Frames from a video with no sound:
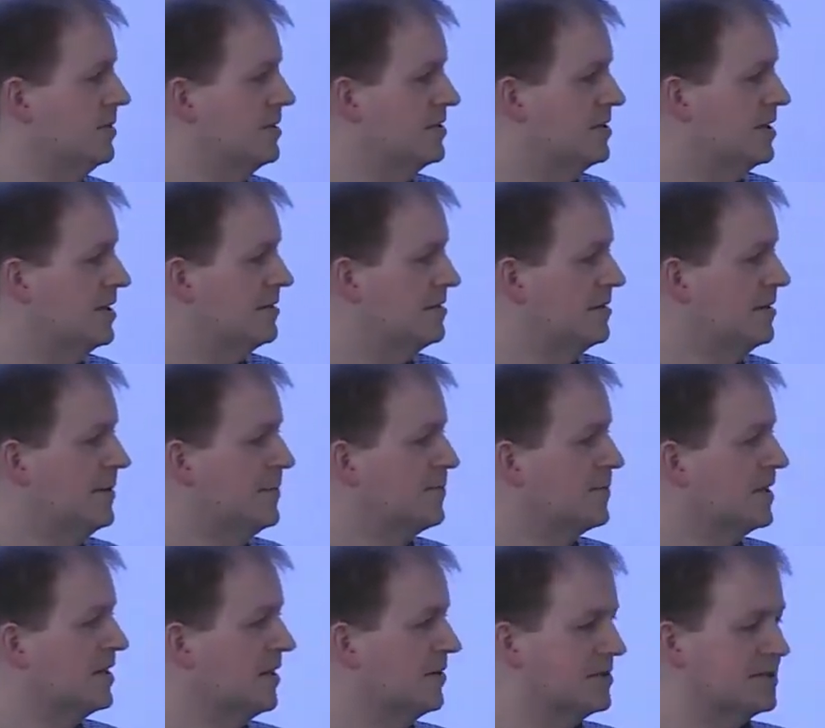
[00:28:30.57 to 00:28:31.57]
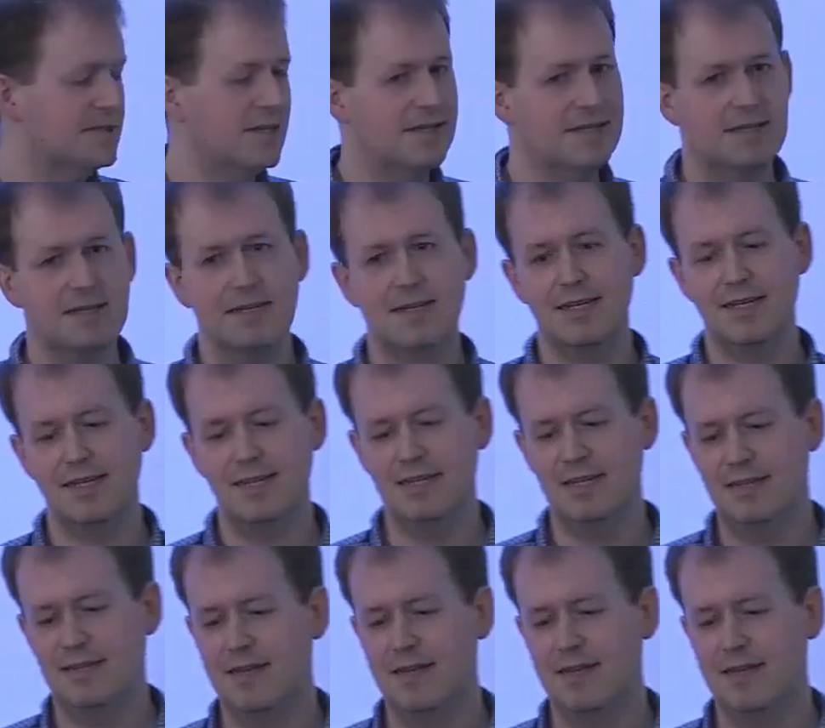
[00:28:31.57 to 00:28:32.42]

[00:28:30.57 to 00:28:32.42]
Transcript: which is you know, suddenly